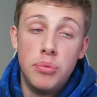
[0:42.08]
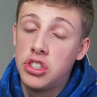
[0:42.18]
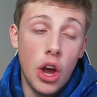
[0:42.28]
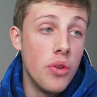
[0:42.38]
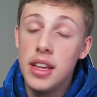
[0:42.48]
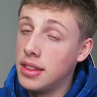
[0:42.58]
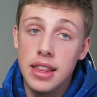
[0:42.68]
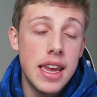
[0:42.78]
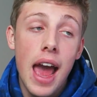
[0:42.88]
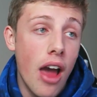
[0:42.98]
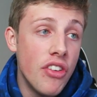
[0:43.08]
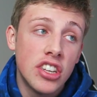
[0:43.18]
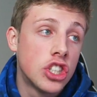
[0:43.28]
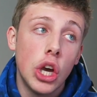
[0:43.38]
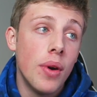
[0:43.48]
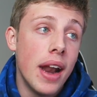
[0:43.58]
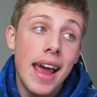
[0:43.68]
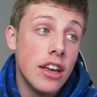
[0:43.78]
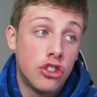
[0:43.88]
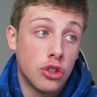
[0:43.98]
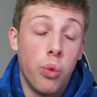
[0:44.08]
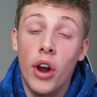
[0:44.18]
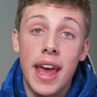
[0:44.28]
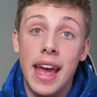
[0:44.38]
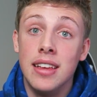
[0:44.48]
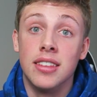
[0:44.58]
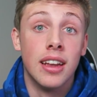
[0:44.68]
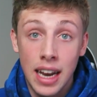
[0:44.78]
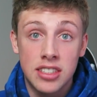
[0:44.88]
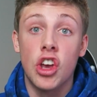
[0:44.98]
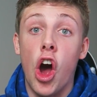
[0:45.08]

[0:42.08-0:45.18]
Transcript: So, th yeah, this Q and A is just what it is. Let's